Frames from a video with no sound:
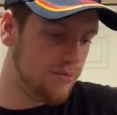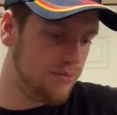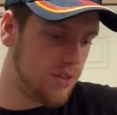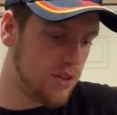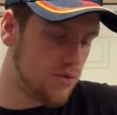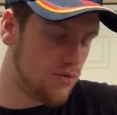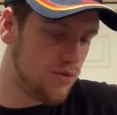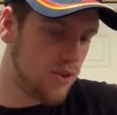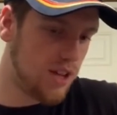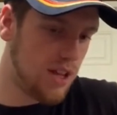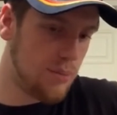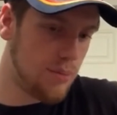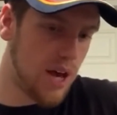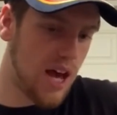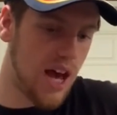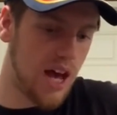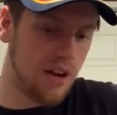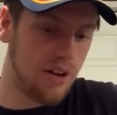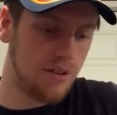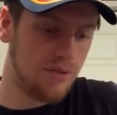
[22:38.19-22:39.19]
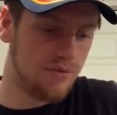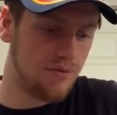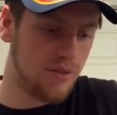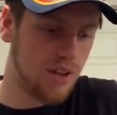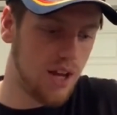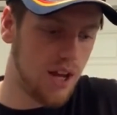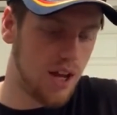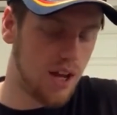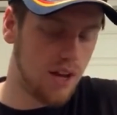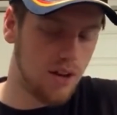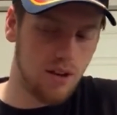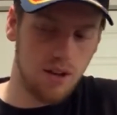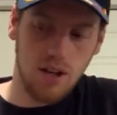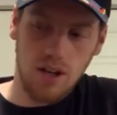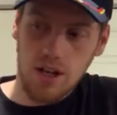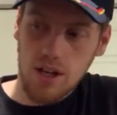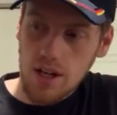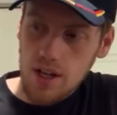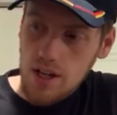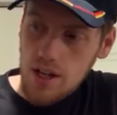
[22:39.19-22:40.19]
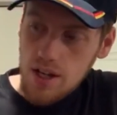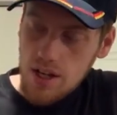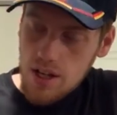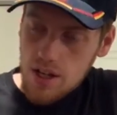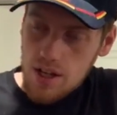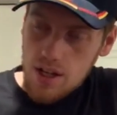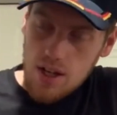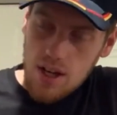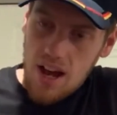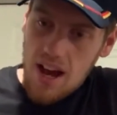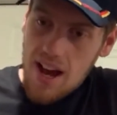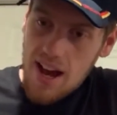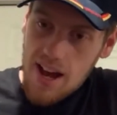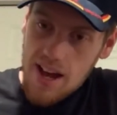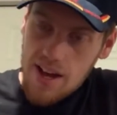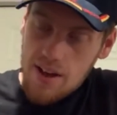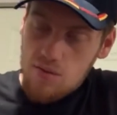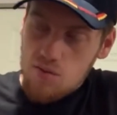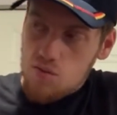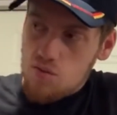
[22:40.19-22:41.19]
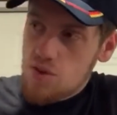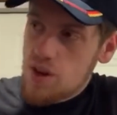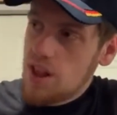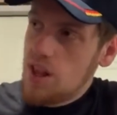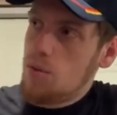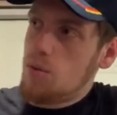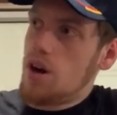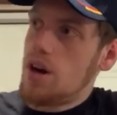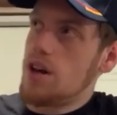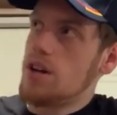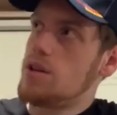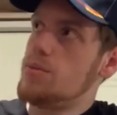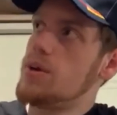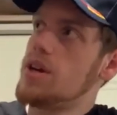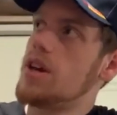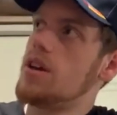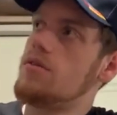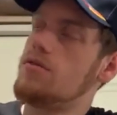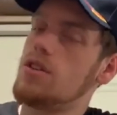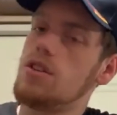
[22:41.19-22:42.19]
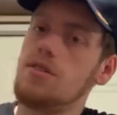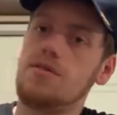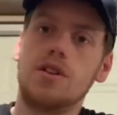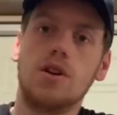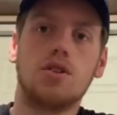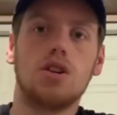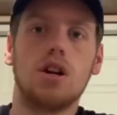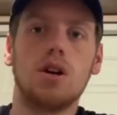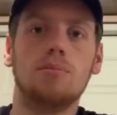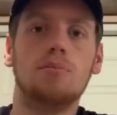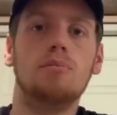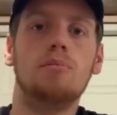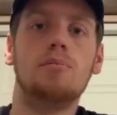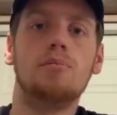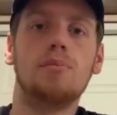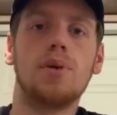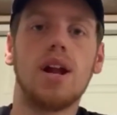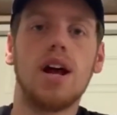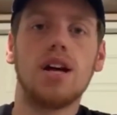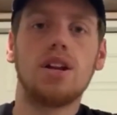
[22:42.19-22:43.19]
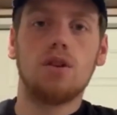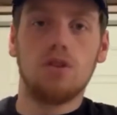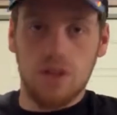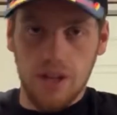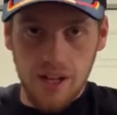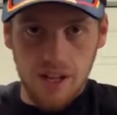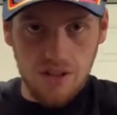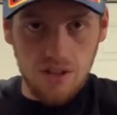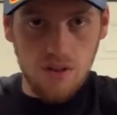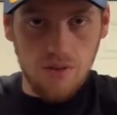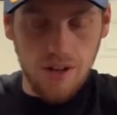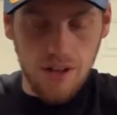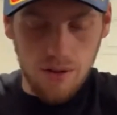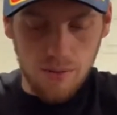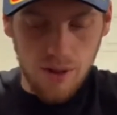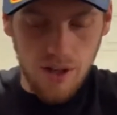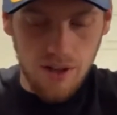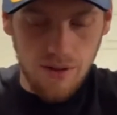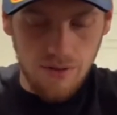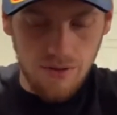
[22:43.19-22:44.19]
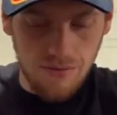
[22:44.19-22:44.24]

It's really bad, and I really want it to be good for the future, but I don't think it's going to be.